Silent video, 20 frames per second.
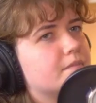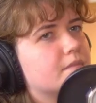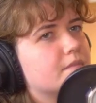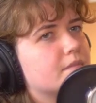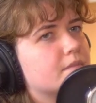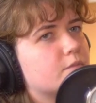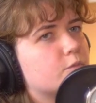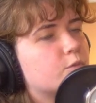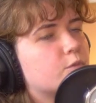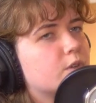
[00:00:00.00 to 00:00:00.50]

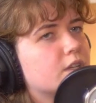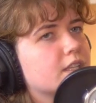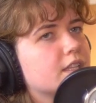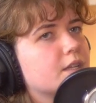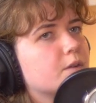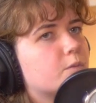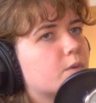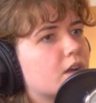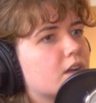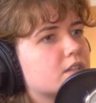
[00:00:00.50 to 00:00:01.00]
really
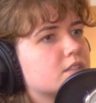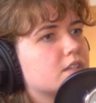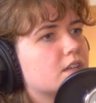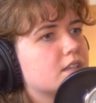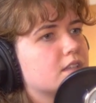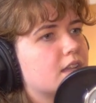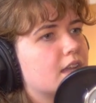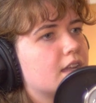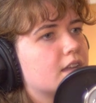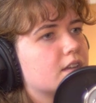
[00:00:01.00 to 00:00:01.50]
worked
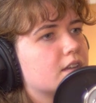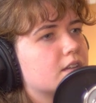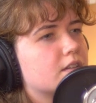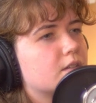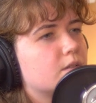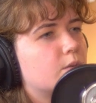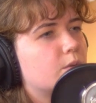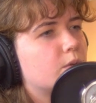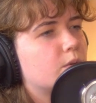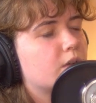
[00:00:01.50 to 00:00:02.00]
on like,
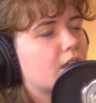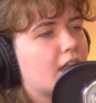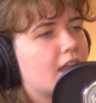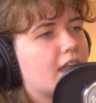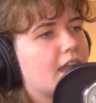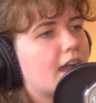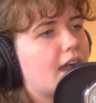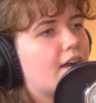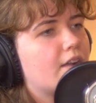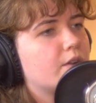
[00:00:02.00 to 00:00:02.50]
okay,
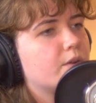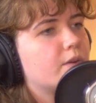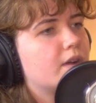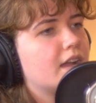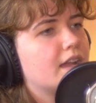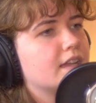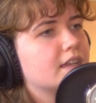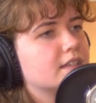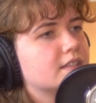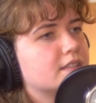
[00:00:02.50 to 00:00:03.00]
how do
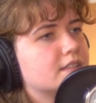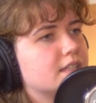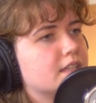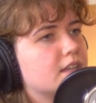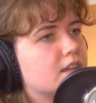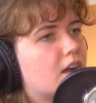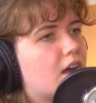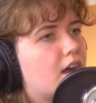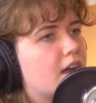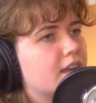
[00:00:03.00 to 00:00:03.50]
I see
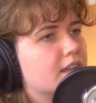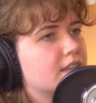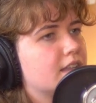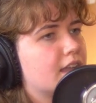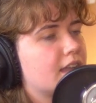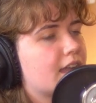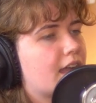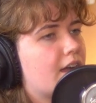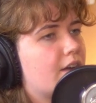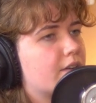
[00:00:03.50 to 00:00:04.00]
God and
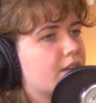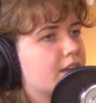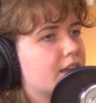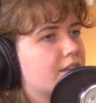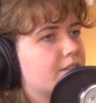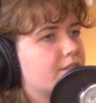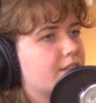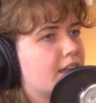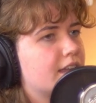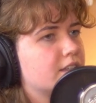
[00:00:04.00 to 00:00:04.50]
like how can I
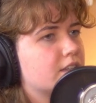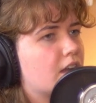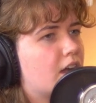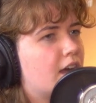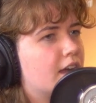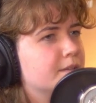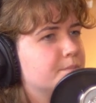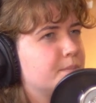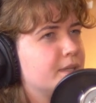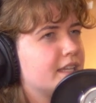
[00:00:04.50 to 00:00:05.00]
find
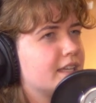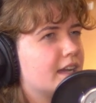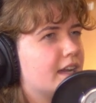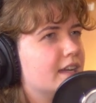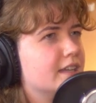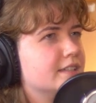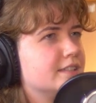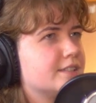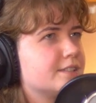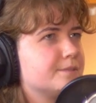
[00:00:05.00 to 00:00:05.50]
God?
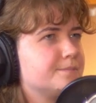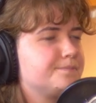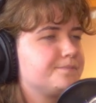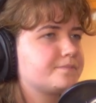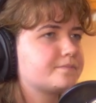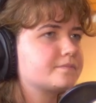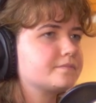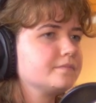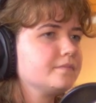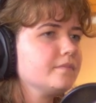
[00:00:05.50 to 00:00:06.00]
Because
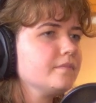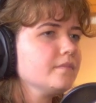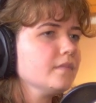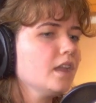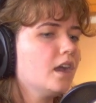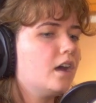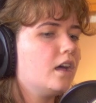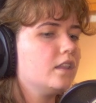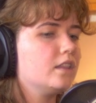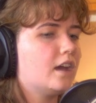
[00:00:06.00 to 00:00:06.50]

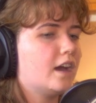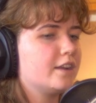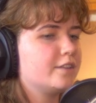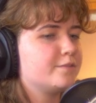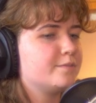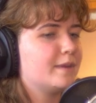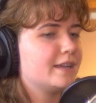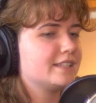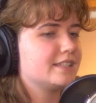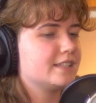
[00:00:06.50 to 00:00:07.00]
a lot
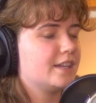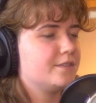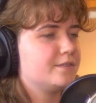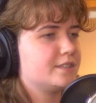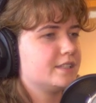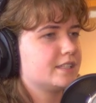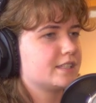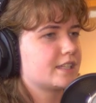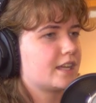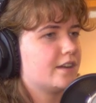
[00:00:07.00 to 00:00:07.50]
of my
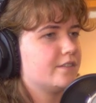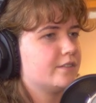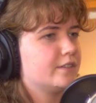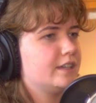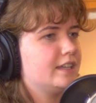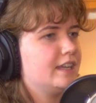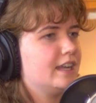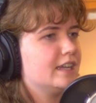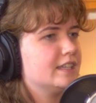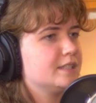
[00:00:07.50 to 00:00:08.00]

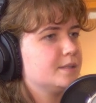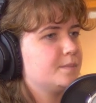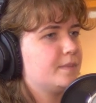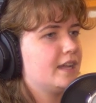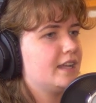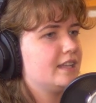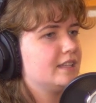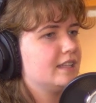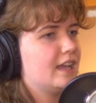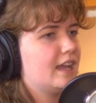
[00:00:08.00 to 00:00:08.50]
self-discovery has
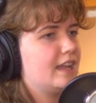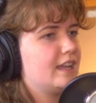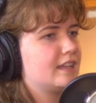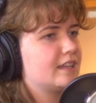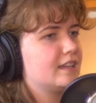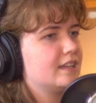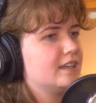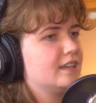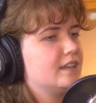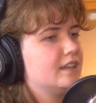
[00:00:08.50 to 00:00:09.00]
been
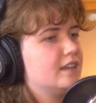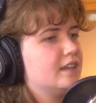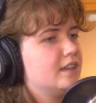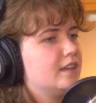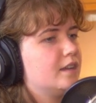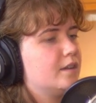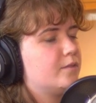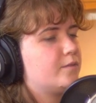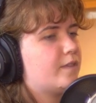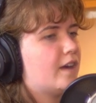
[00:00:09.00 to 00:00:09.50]
like
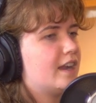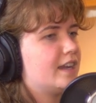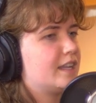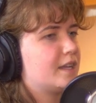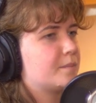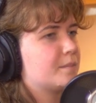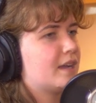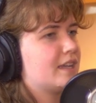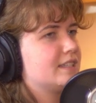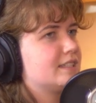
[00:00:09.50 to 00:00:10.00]

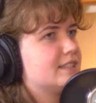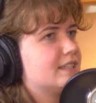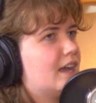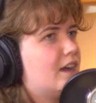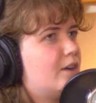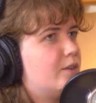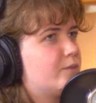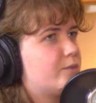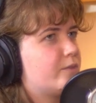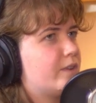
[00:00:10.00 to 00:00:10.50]
finding
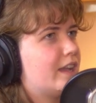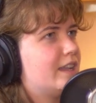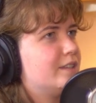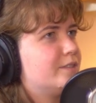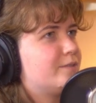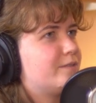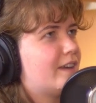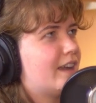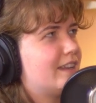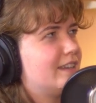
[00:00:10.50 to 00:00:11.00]
myself and
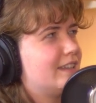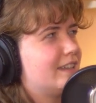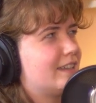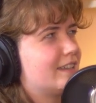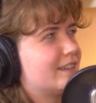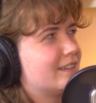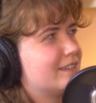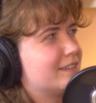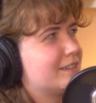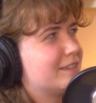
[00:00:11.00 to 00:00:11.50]

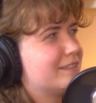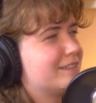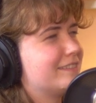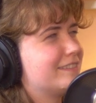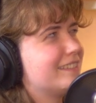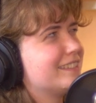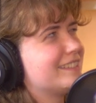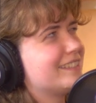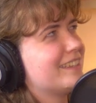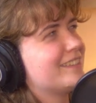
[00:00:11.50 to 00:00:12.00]
finding
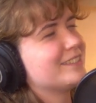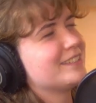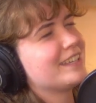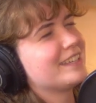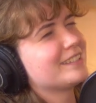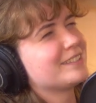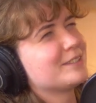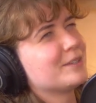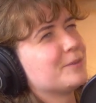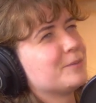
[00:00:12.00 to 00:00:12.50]
this sounds like
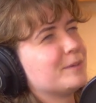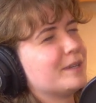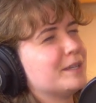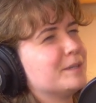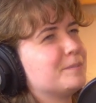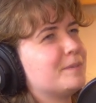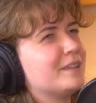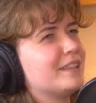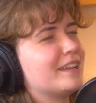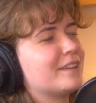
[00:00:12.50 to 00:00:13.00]
so weird,
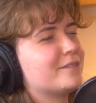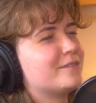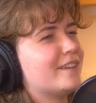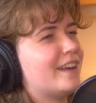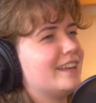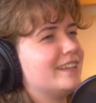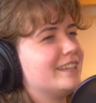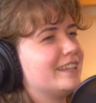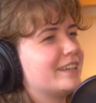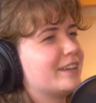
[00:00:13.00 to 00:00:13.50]
but like
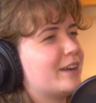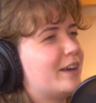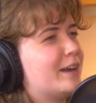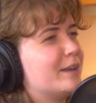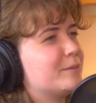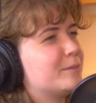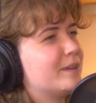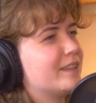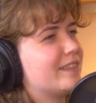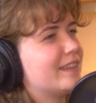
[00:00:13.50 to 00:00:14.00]
finding God
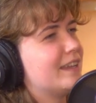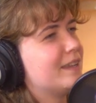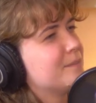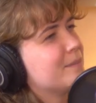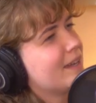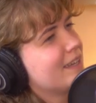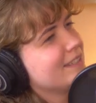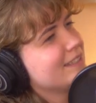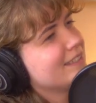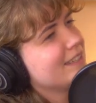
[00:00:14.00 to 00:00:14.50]
within
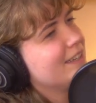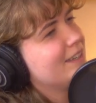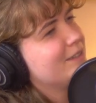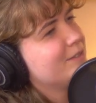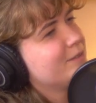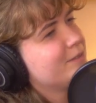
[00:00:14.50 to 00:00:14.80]
myself.